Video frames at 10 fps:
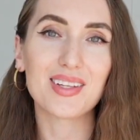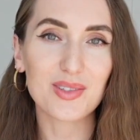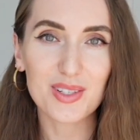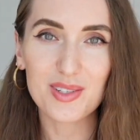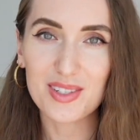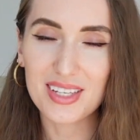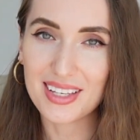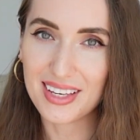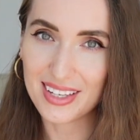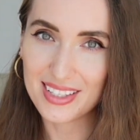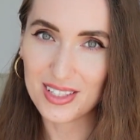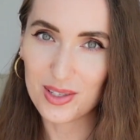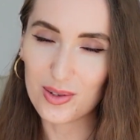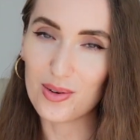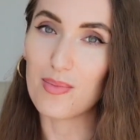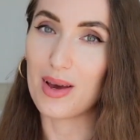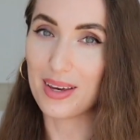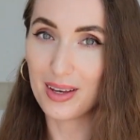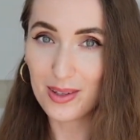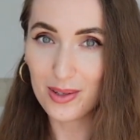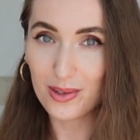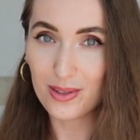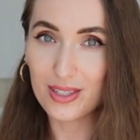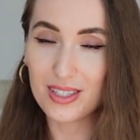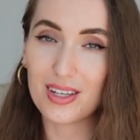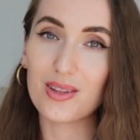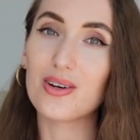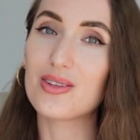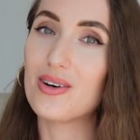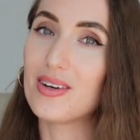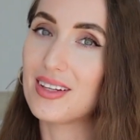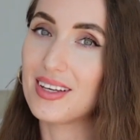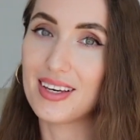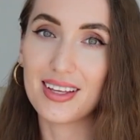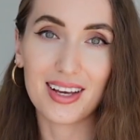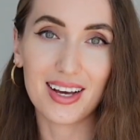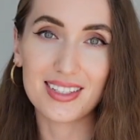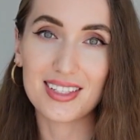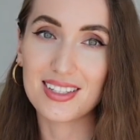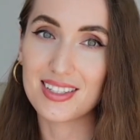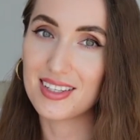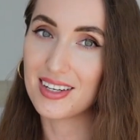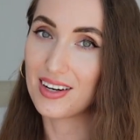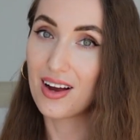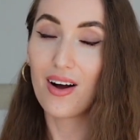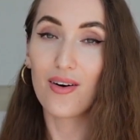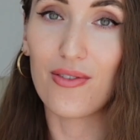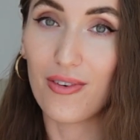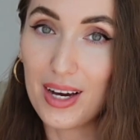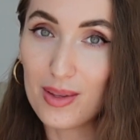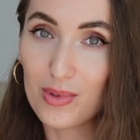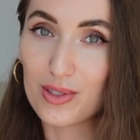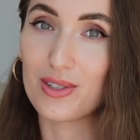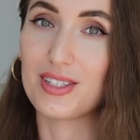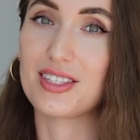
Introducing kids to baking tools not only enhances their fine motor